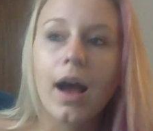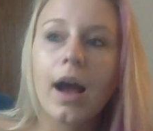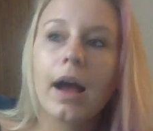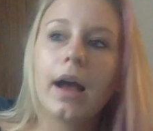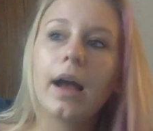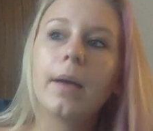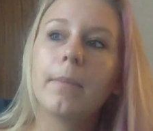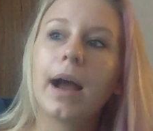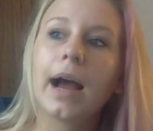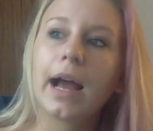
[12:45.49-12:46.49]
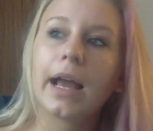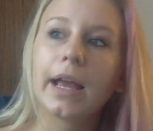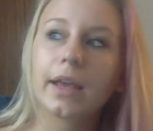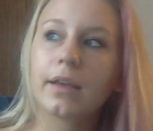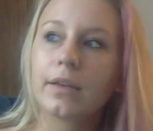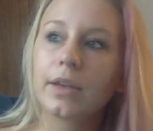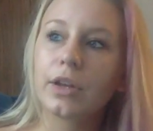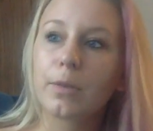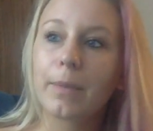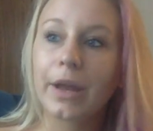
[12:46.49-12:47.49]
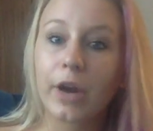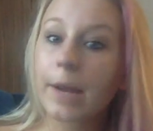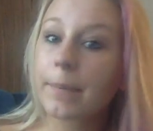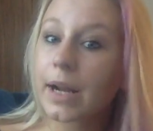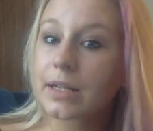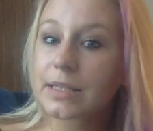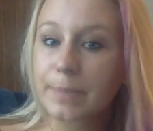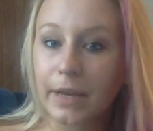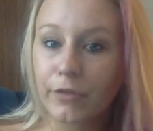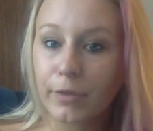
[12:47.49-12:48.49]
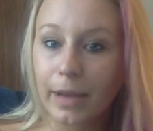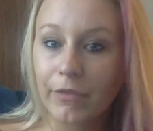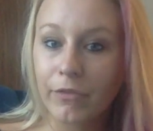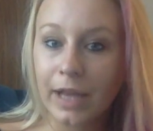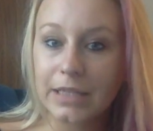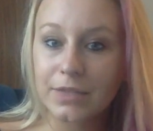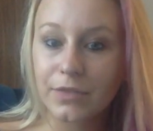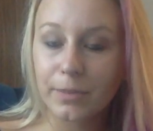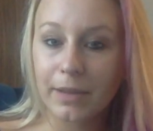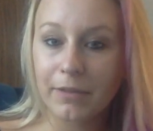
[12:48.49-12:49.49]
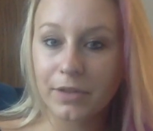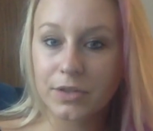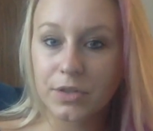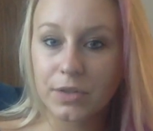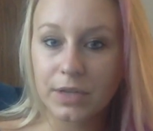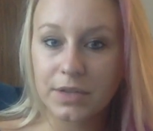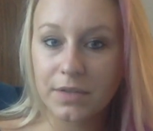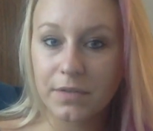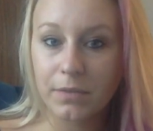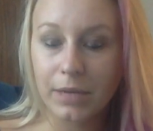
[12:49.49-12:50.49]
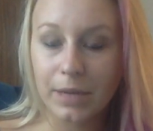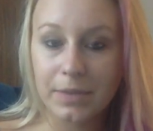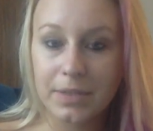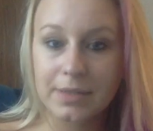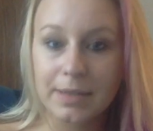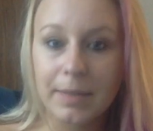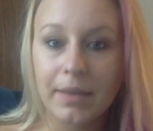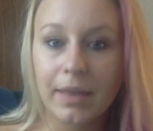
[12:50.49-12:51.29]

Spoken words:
My grandparents paid for my flights for my first 2 years of when I went to Summit.